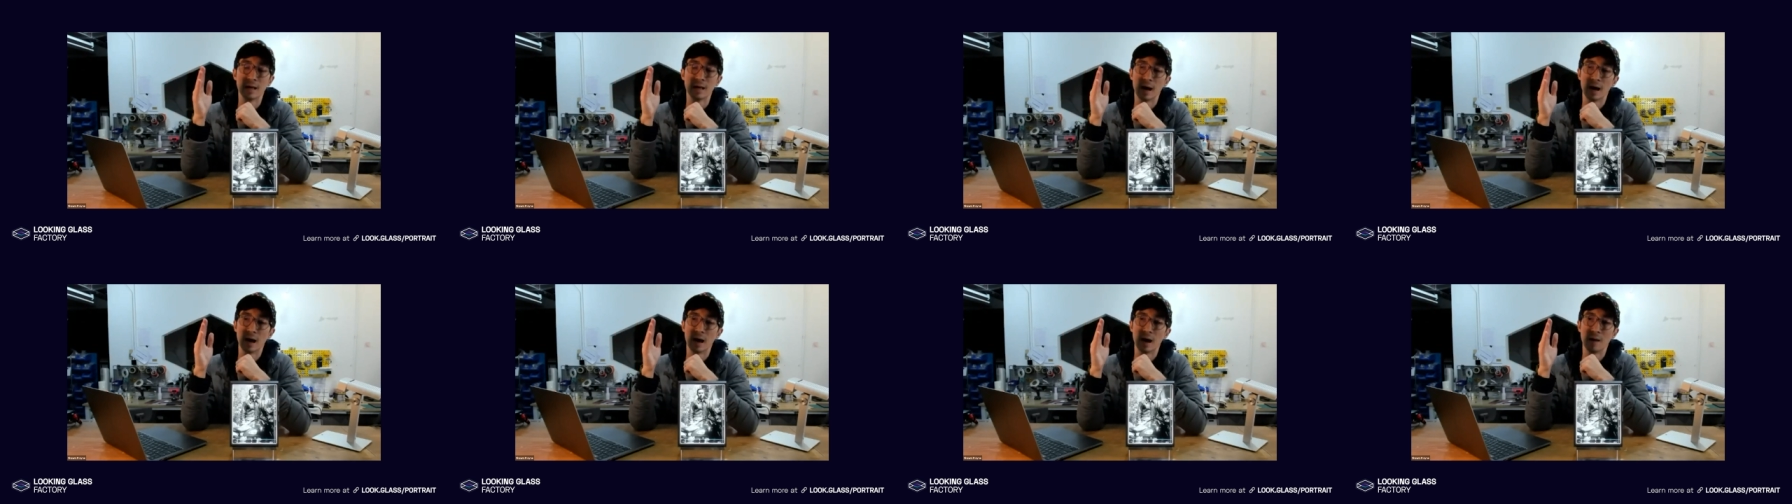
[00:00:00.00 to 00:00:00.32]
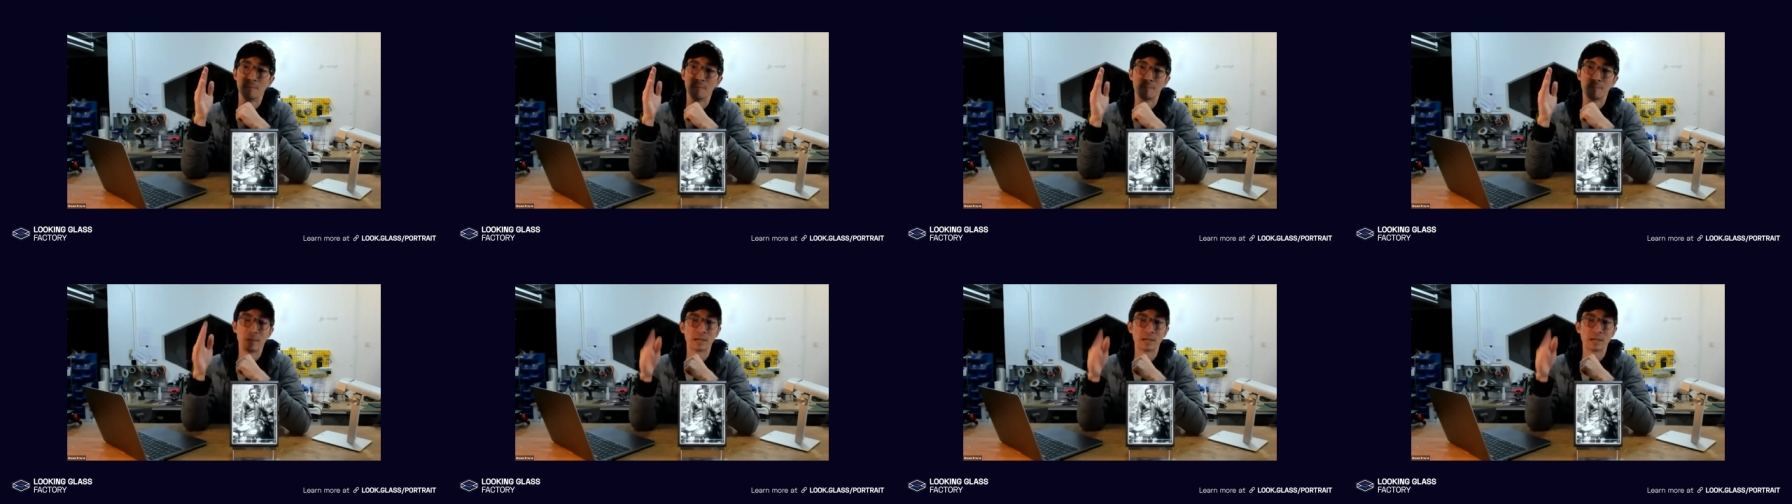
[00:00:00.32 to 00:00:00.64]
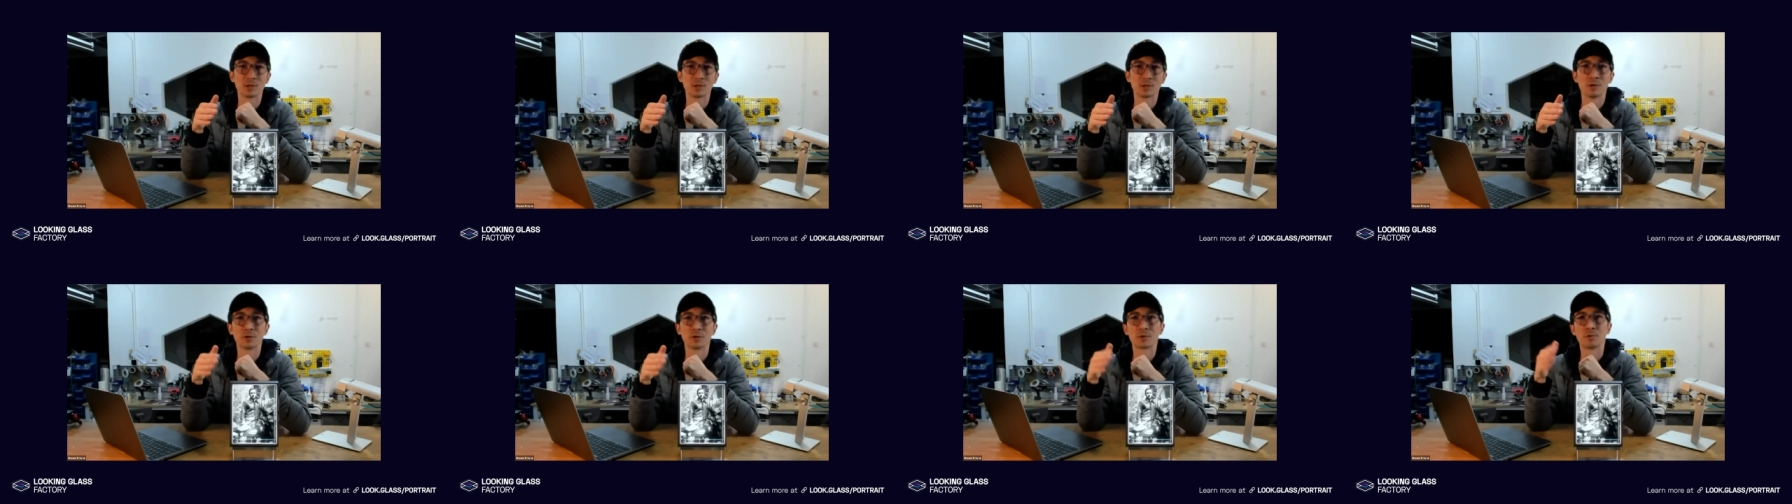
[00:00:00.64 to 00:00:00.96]
um,
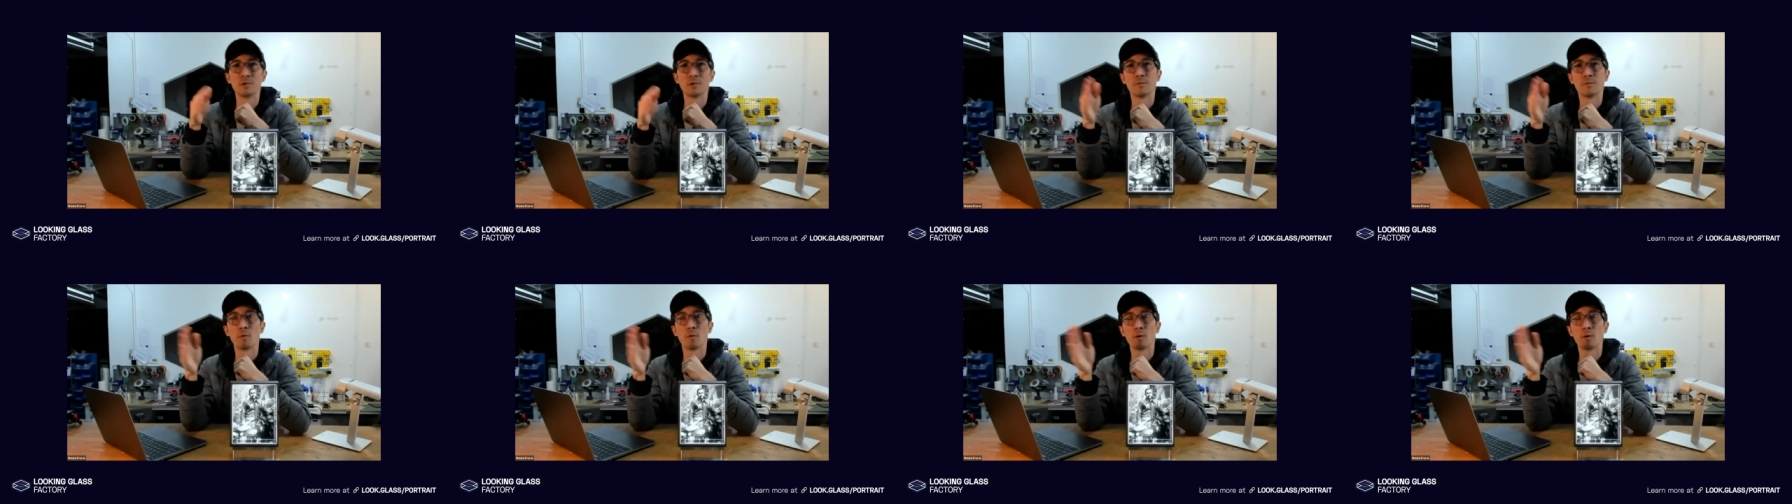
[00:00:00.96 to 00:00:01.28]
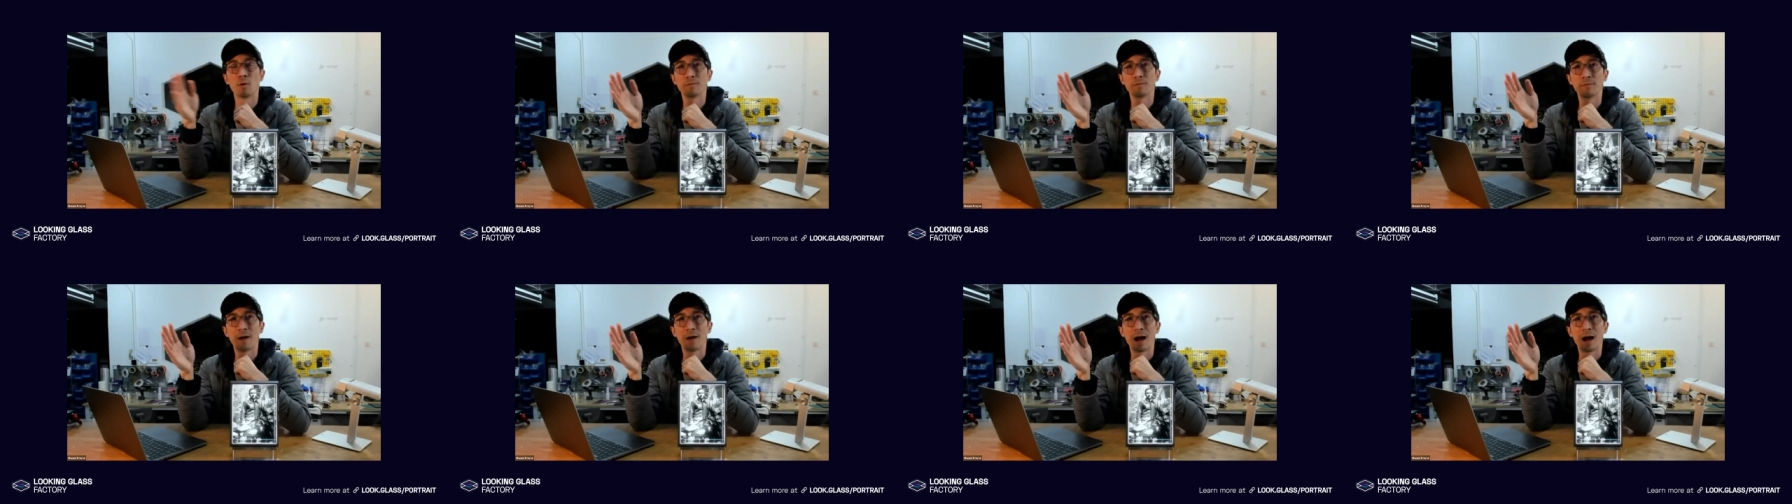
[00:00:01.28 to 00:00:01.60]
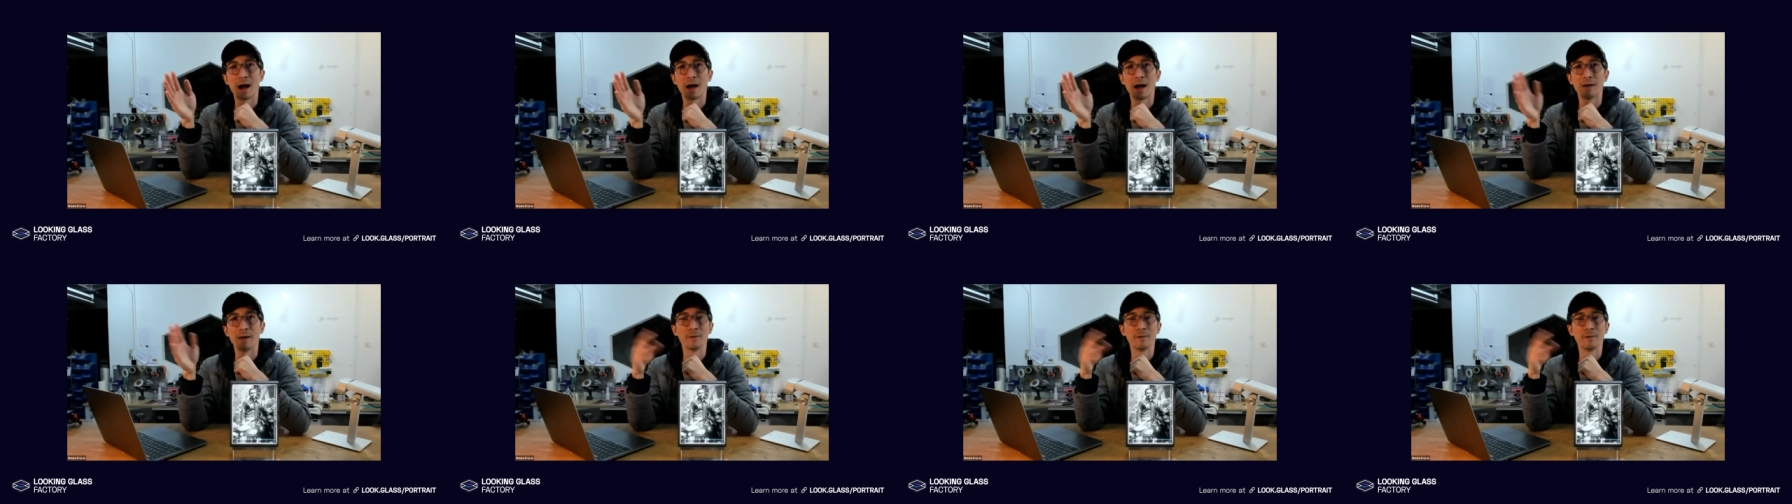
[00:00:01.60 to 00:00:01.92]
Pixel 3, 4, and
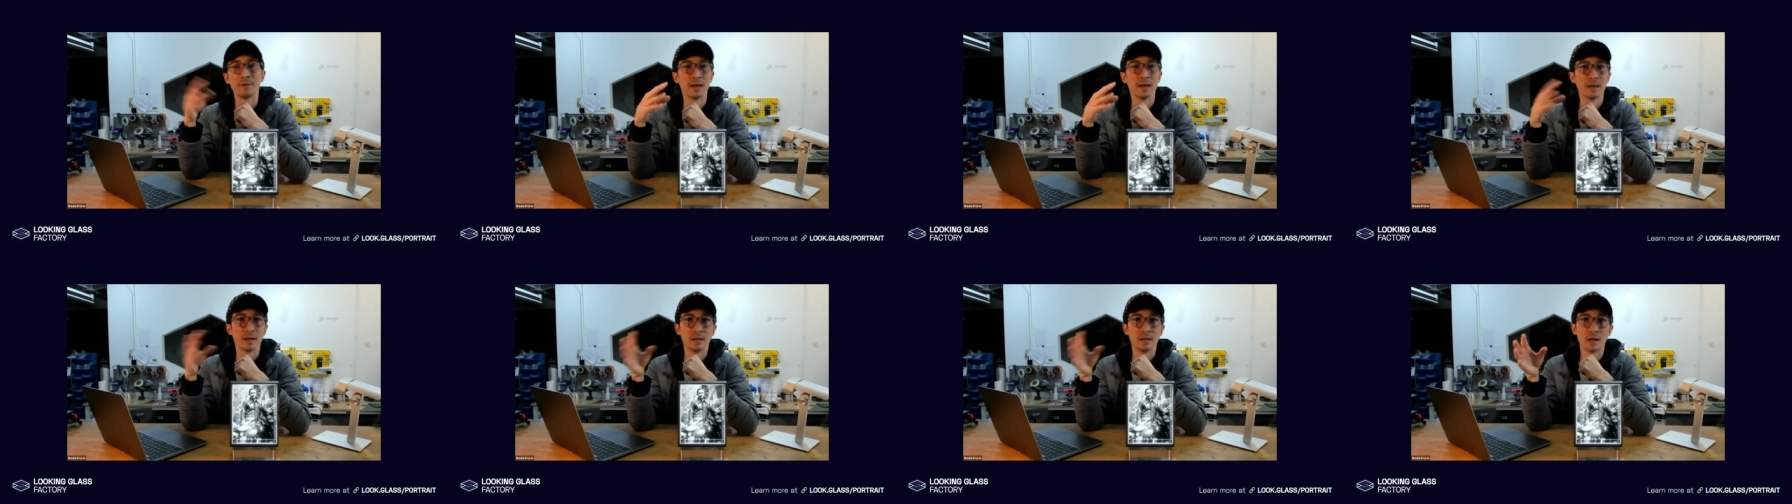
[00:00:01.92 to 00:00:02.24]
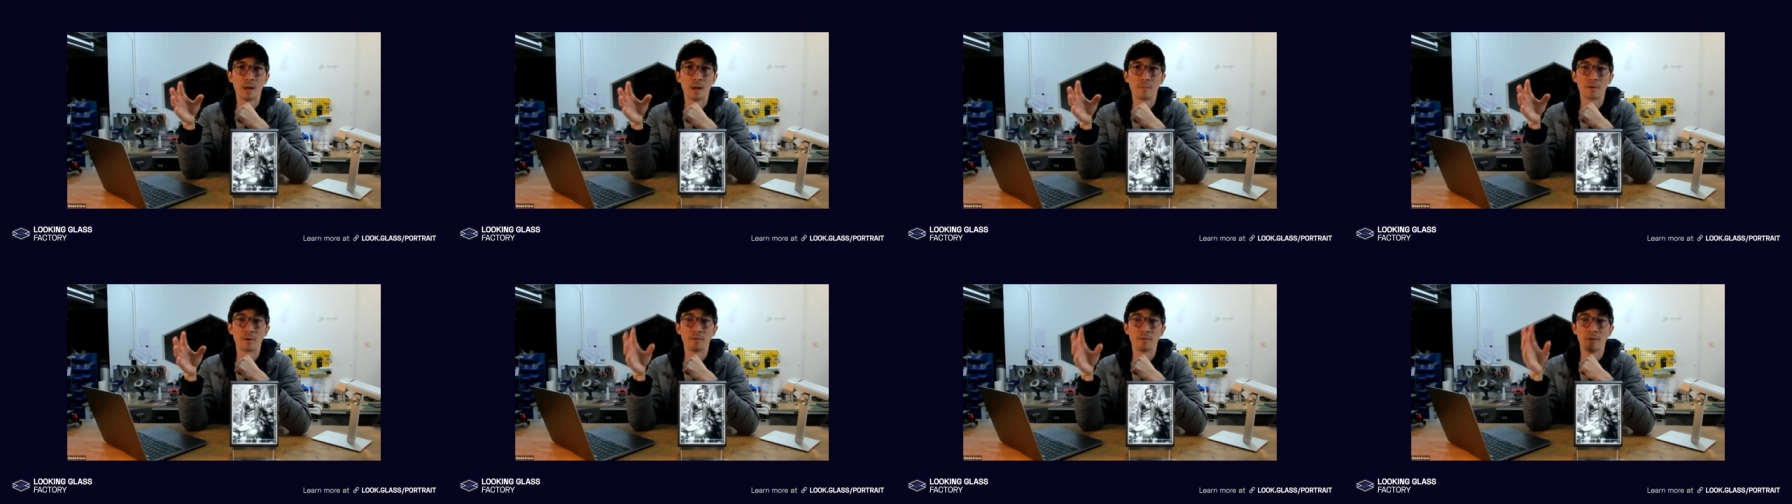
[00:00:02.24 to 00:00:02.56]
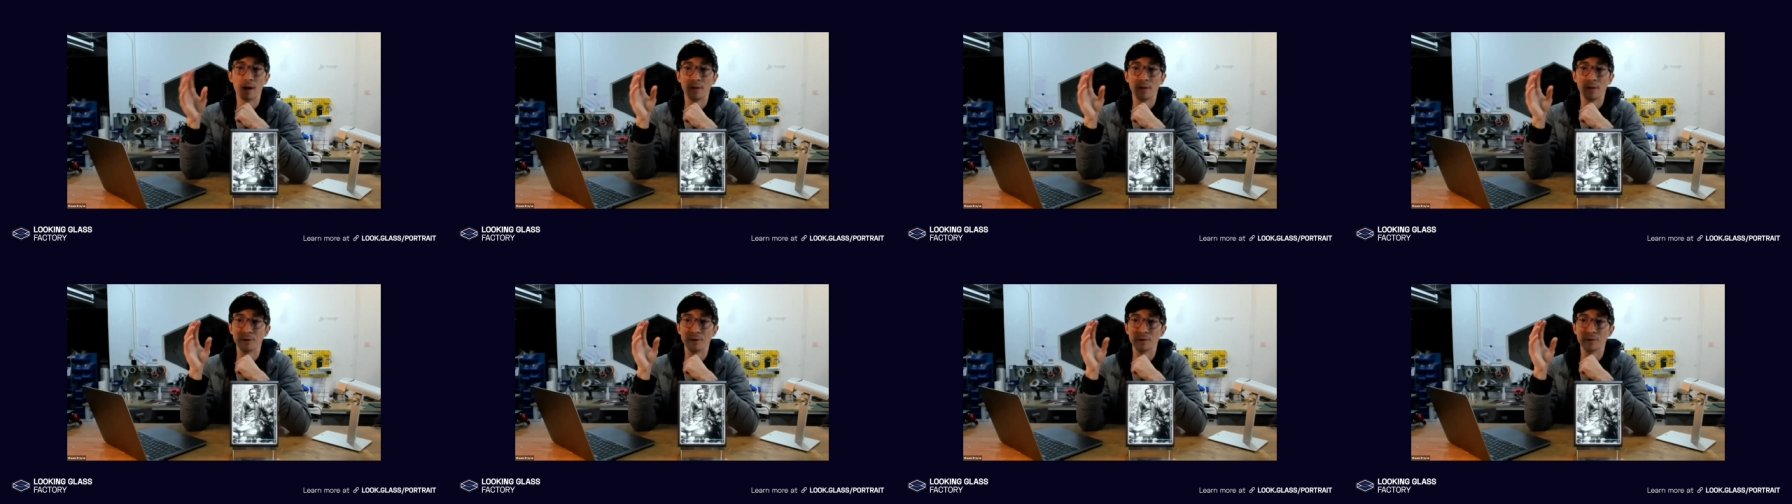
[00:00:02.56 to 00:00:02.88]
5, and a number of
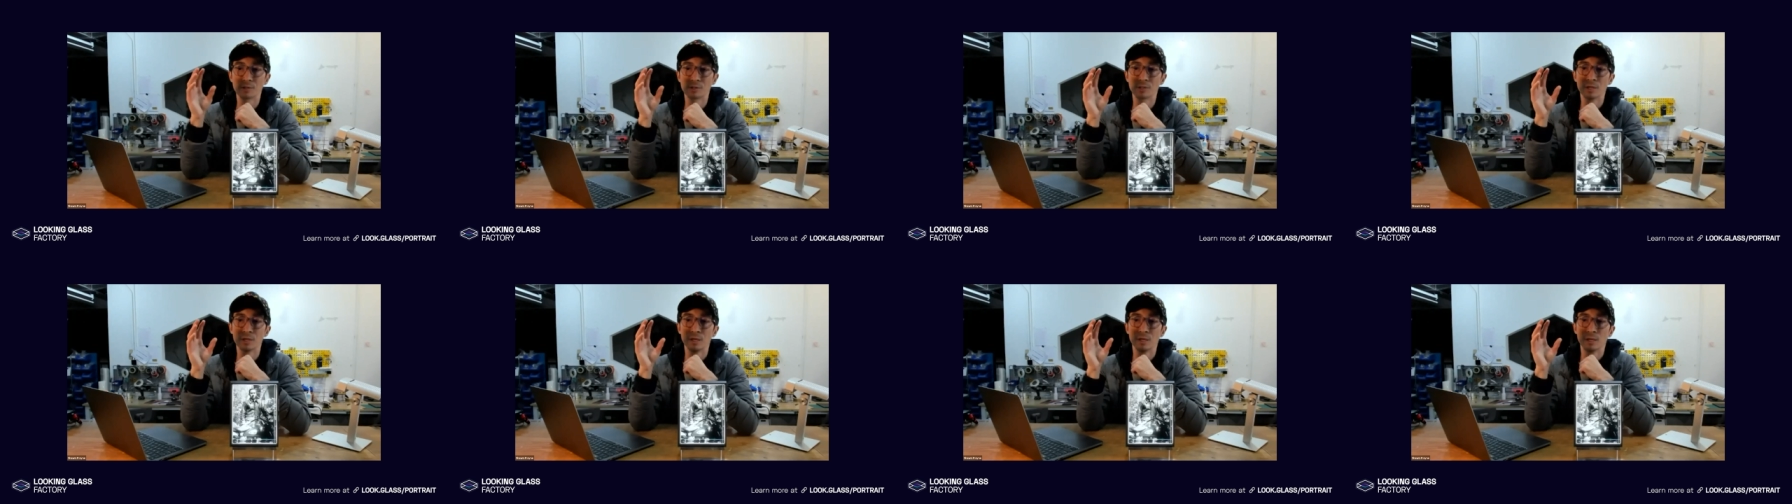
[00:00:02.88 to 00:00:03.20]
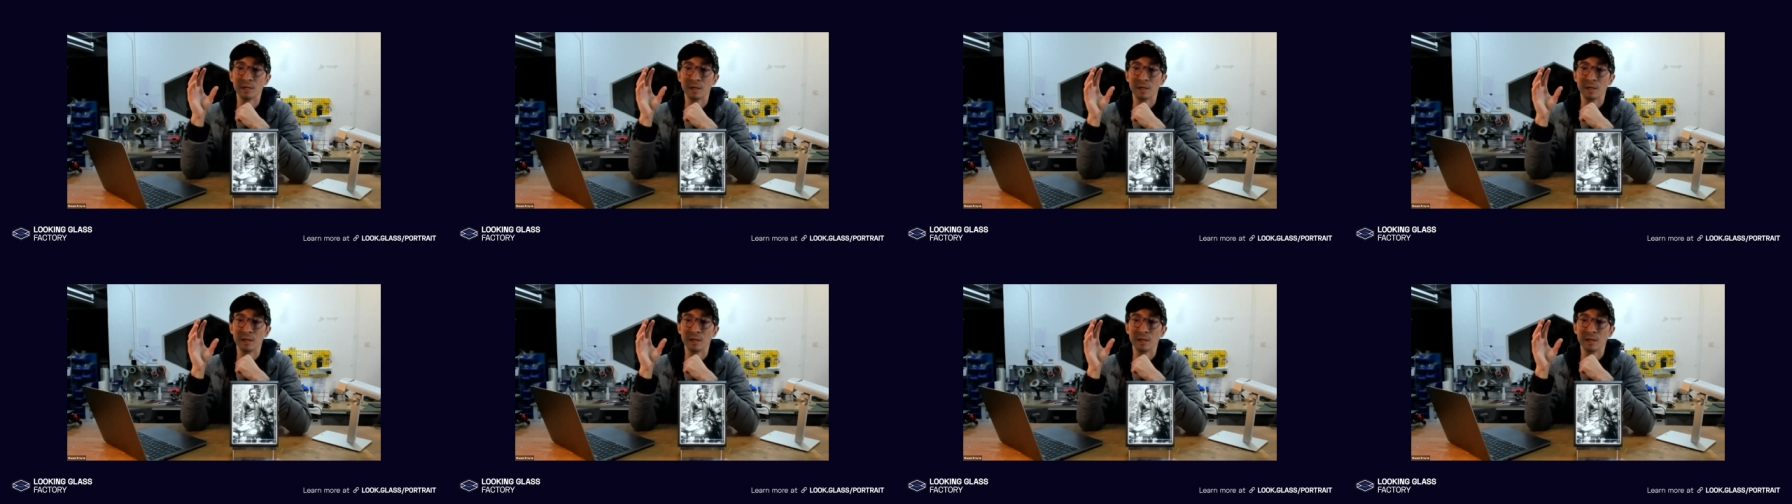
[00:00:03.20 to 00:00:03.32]
others.